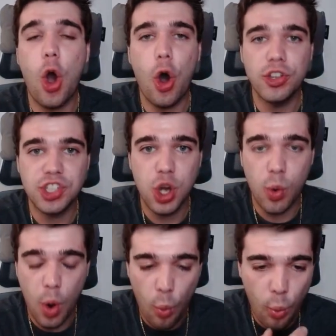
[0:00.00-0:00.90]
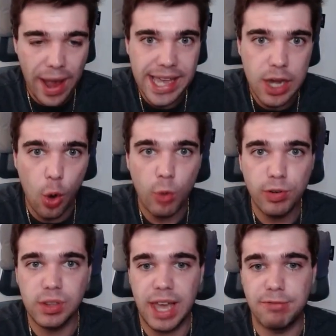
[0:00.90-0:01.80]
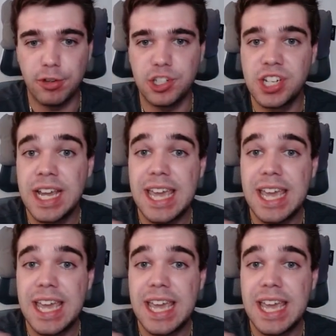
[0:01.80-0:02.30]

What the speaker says: also way over leveraged